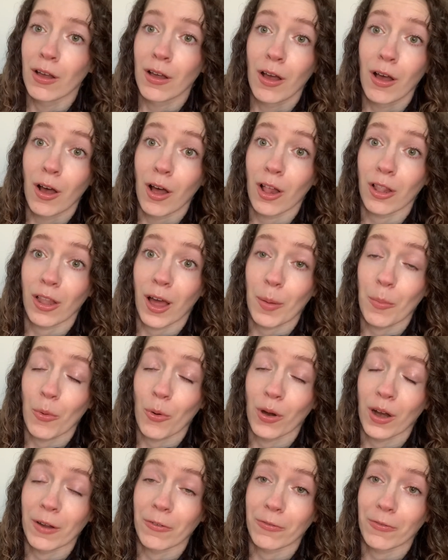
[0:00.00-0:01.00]
a lot
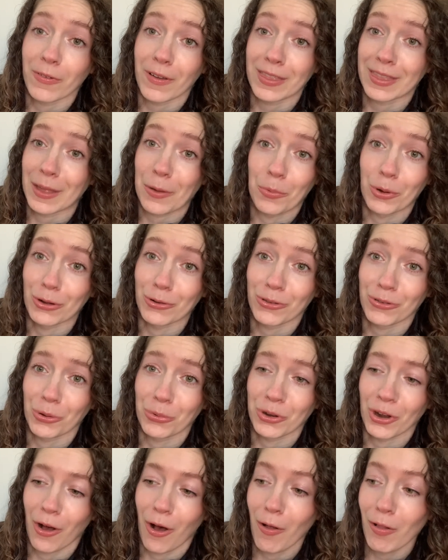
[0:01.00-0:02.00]
more if they weren't so
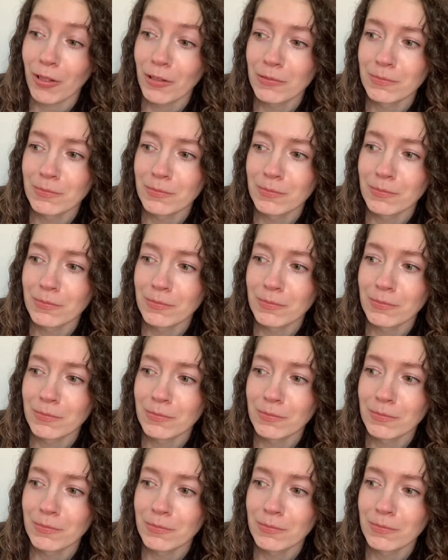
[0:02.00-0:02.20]
tall.